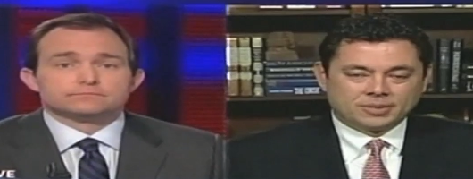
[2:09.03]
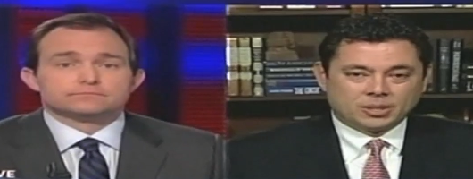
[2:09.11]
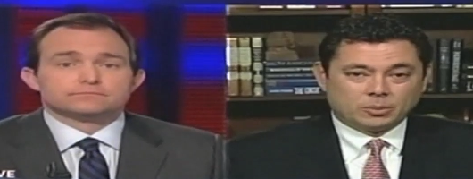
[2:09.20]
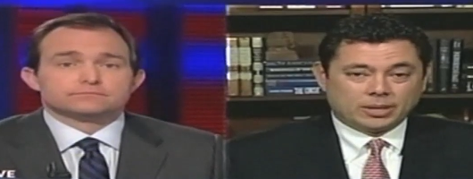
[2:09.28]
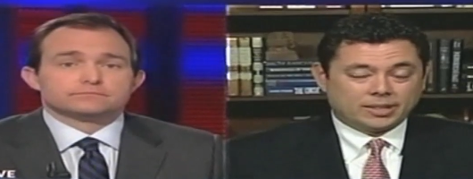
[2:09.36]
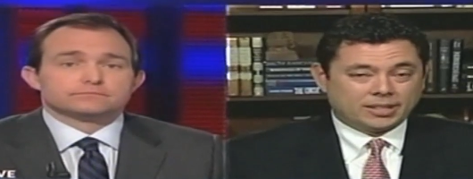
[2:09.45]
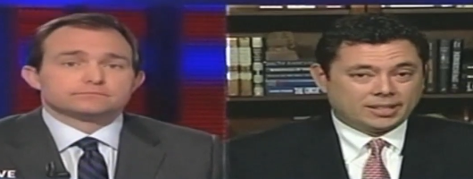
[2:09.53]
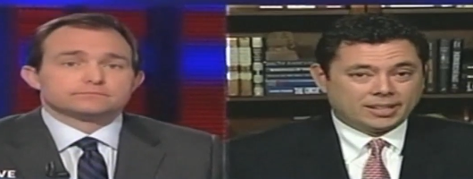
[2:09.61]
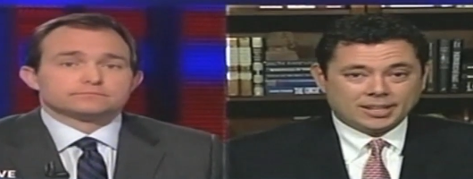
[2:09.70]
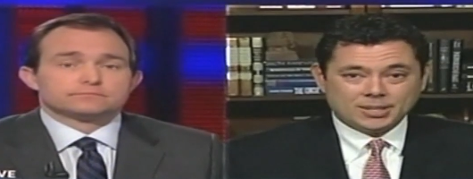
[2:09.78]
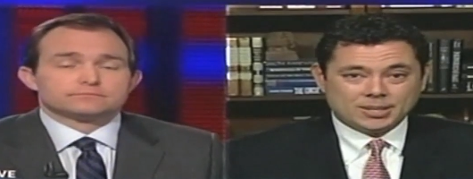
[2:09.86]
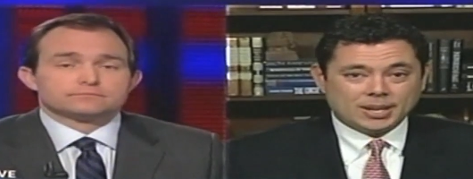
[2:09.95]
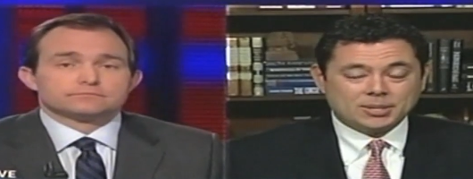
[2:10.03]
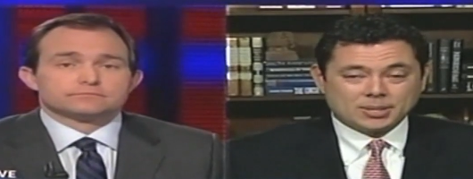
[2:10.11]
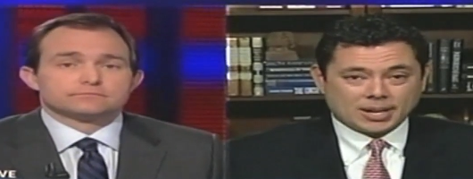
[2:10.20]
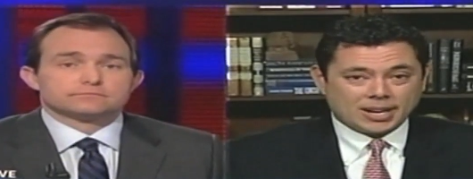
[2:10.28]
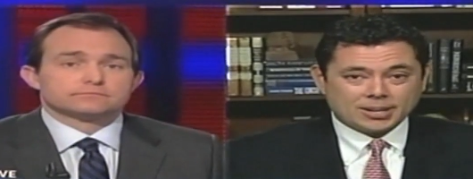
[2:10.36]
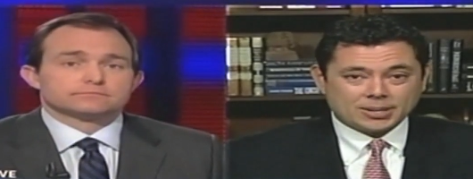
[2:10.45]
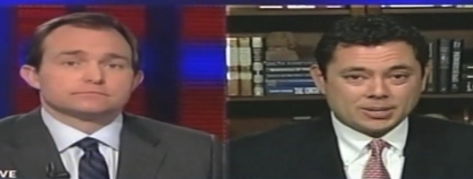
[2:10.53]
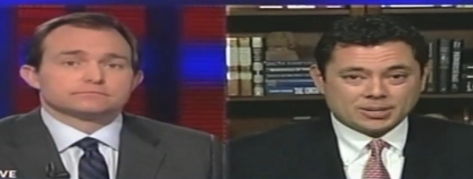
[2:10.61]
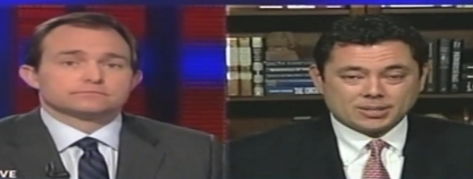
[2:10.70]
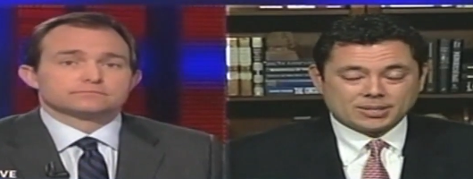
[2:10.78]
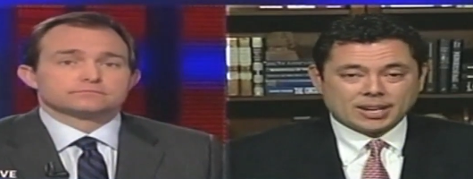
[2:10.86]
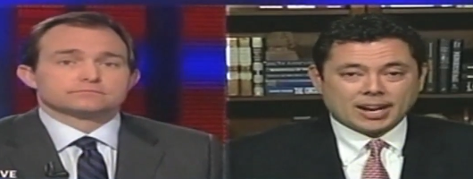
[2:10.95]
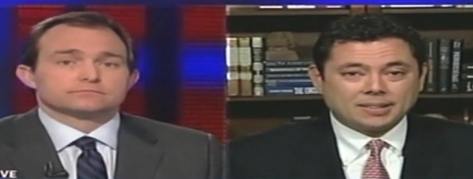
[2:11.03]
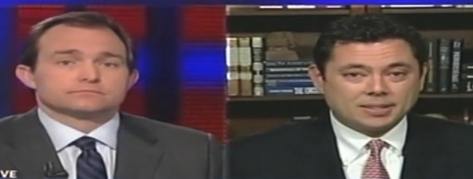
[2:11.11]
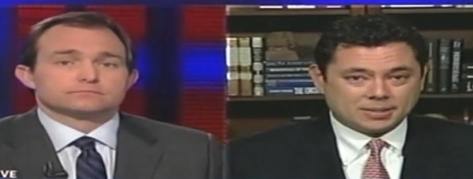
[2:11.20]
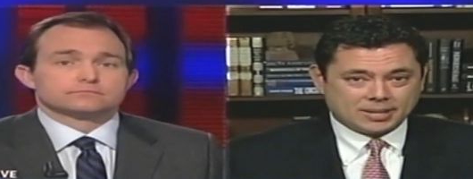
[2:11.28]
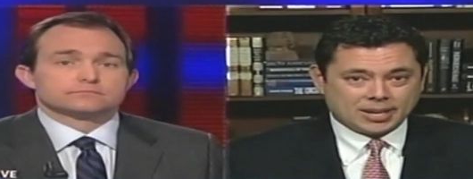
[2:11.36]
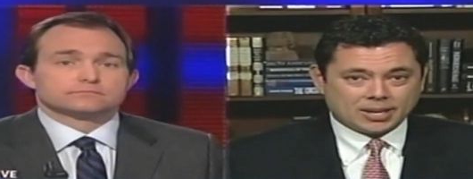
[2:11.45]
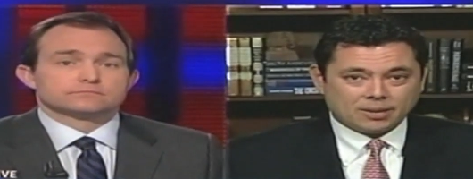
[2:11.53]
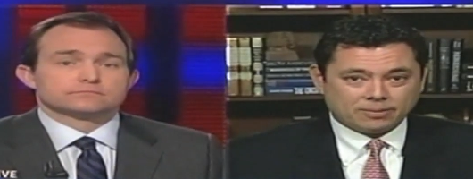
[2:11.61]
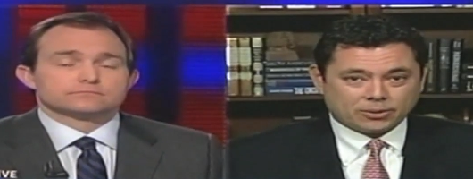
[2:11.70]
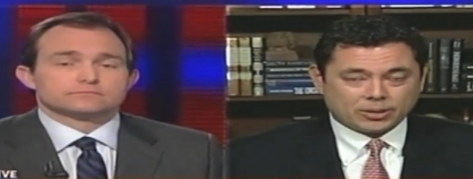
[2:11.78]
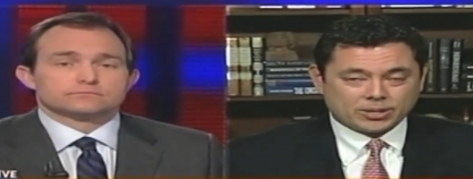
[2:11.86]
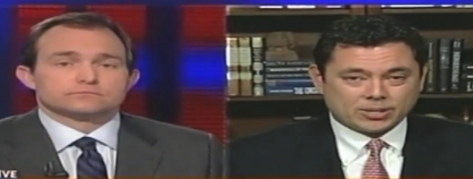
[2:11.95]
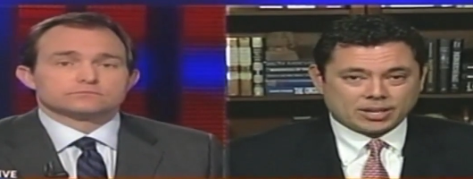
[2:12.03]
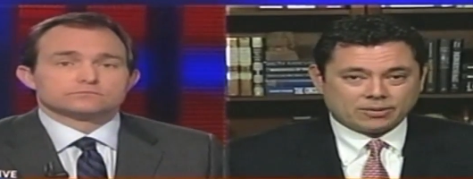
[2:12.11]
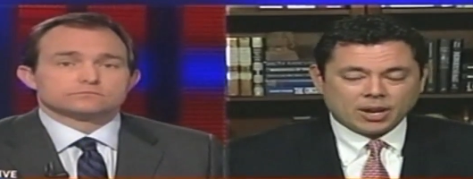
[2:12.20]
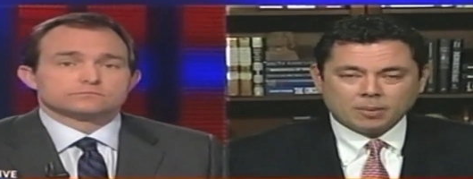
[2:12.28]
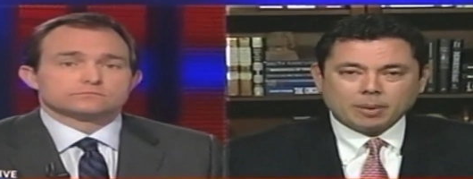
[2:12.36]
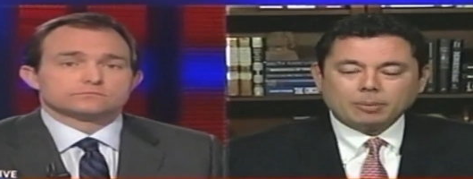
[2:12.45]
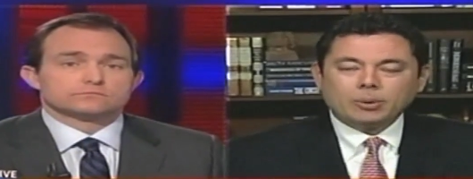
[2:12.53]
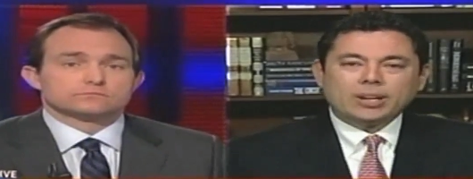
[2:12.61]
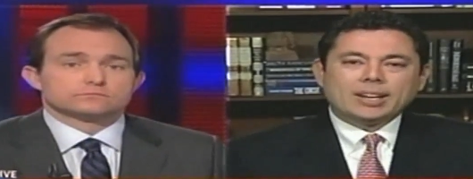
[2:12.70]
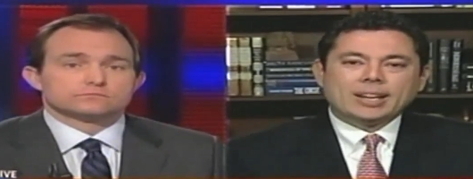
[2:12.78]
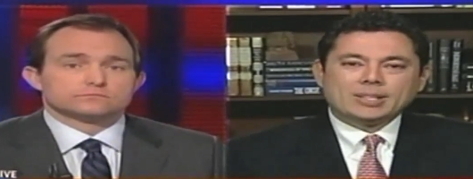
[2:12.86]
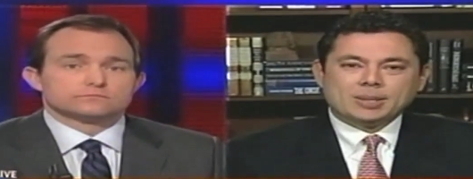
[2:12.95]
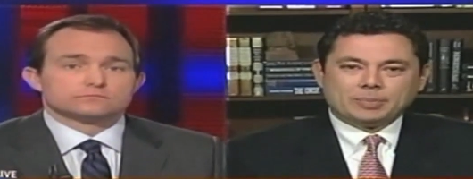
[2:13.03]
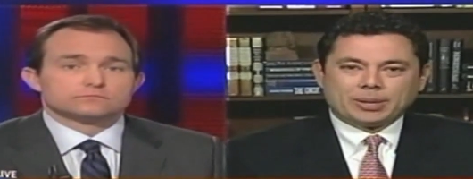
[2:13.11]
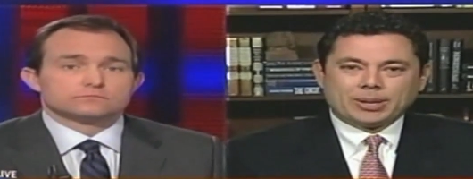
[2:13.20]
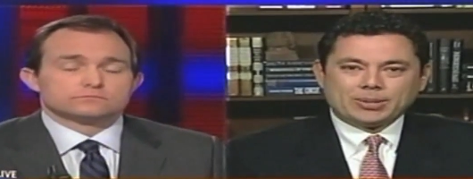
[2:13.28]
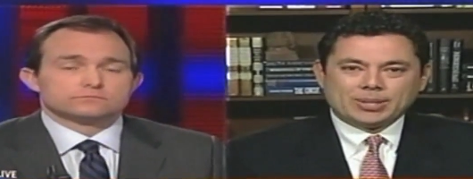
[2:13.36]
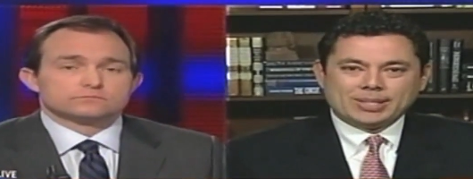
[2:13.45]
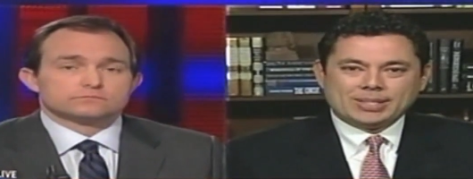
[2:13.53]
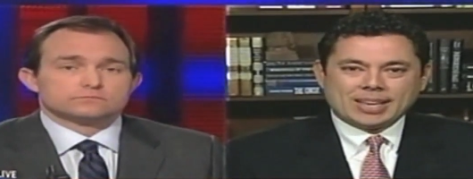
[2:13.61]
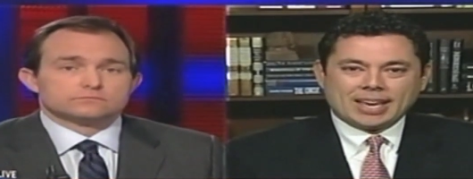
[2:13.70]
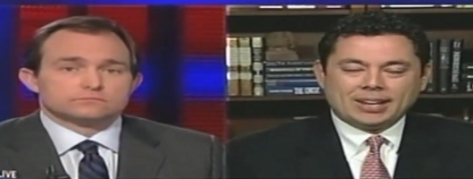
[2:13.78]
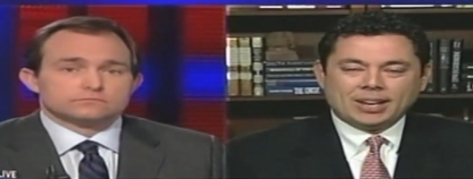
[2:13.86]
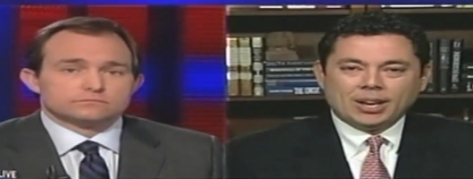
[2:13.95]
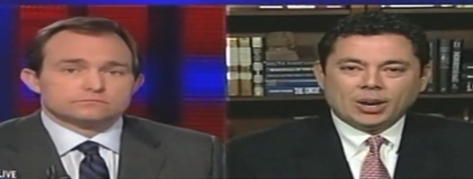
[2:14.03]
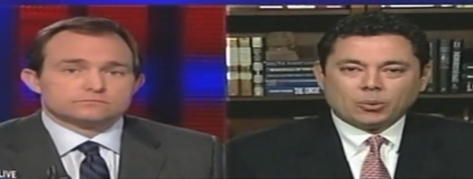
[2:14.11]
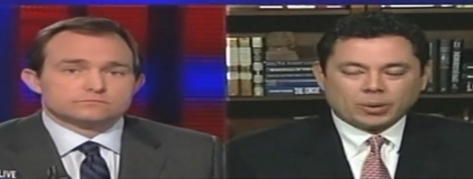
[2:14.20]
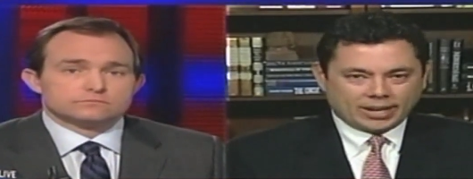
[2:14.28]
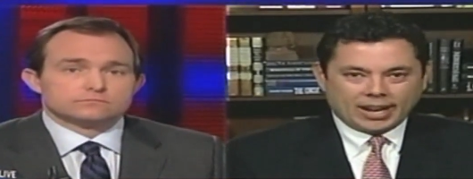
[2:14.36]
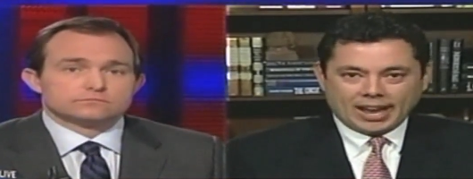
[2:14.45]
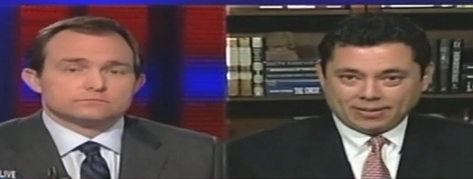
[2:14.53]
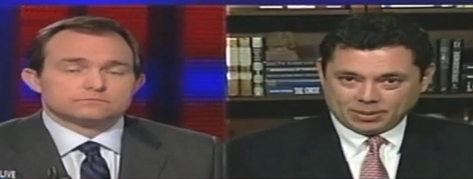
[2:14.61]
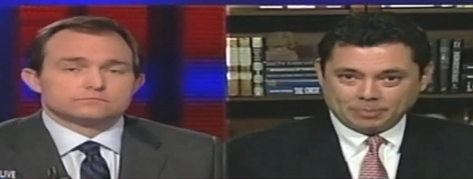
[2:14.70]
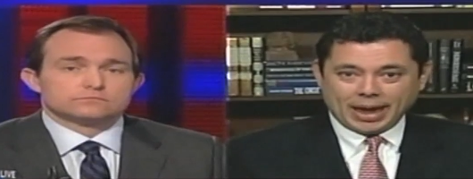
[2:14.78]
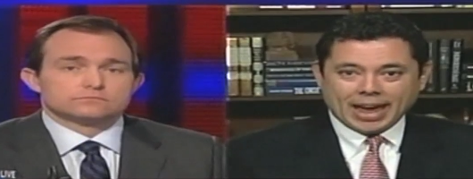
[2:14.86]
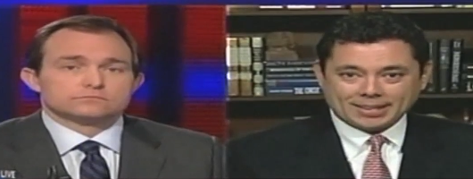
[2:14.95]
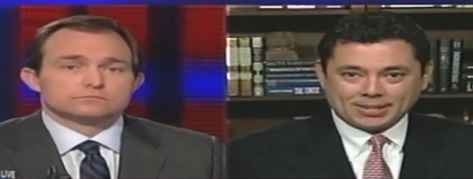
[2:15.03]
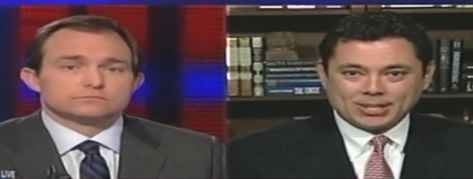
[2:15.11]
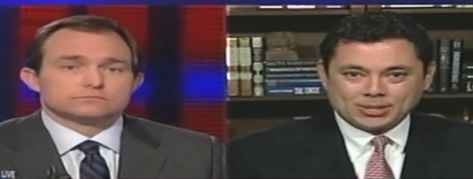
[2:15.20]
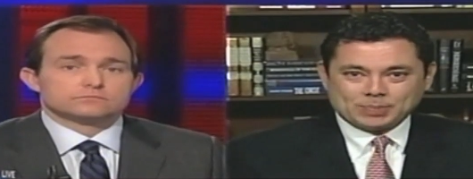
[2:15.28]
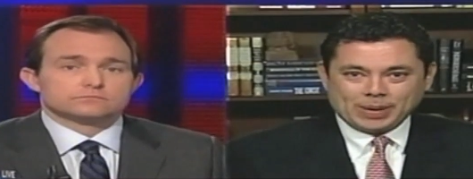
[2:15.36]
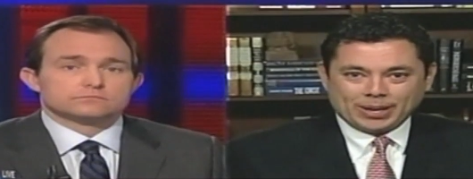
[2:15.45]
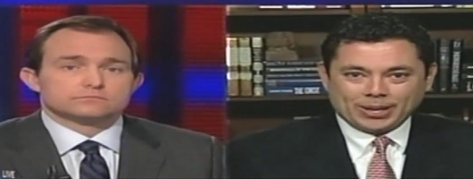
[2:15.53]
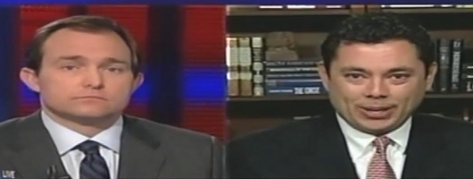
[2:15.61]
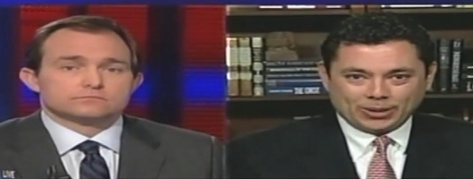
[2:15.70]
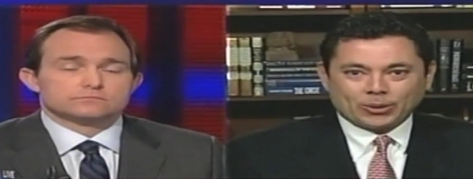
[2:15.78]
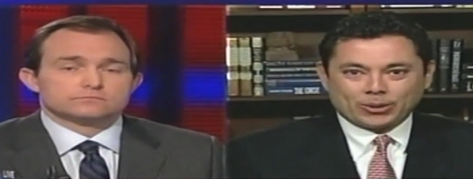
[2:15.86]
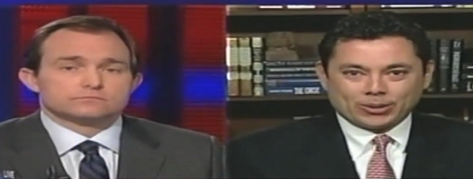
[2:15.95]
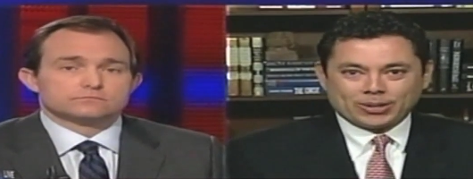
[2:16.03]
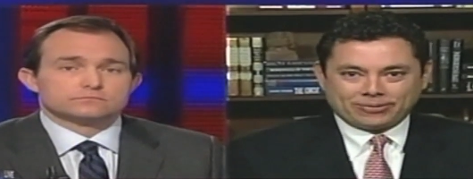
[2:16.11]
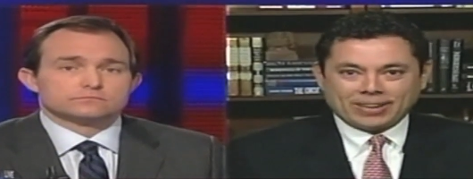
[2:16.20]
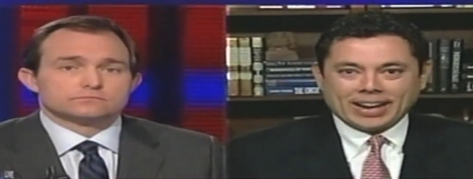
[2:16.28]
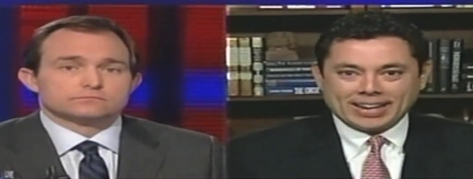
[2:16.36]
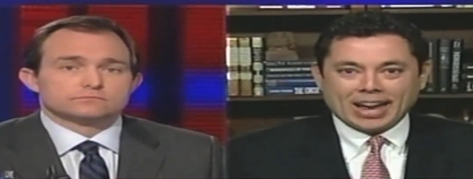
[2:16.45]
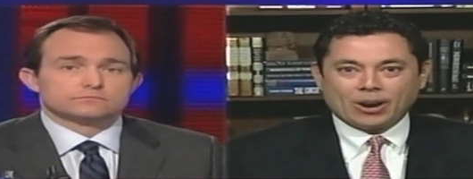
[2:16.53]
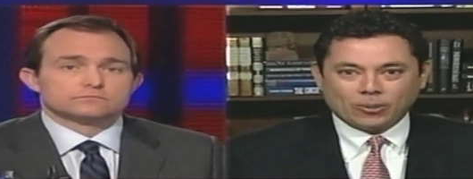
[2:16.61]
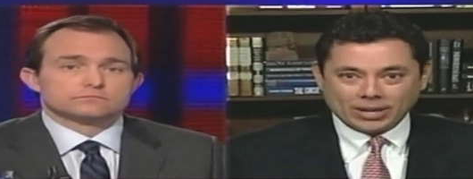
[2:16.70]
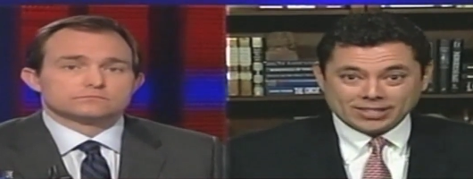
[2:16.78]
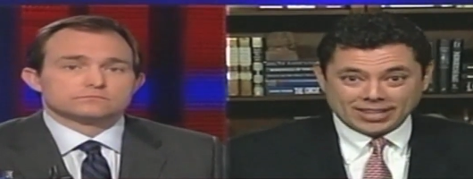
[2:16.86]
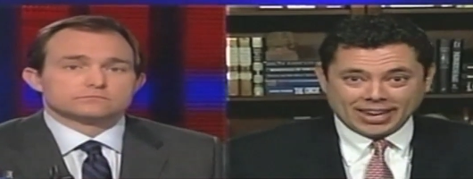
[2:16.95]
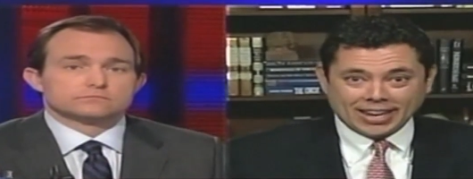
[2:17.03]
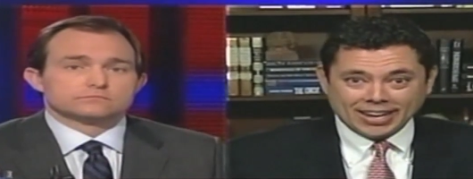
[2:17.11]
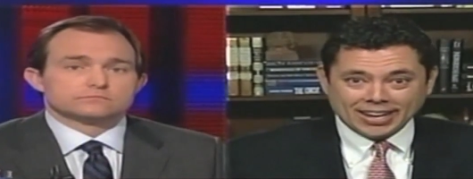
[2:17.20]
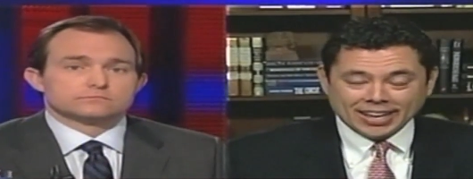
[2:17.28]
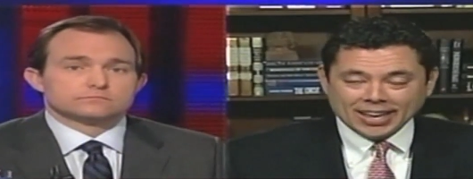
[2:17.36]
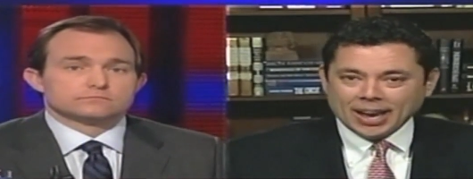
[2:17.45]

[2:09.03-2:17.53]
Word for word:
Speaker 1: Well, the United States Congress has got to stand up for itself. Remember when Nancy Pelosi said, we're going to have to pass this bill in order to find out what's in it.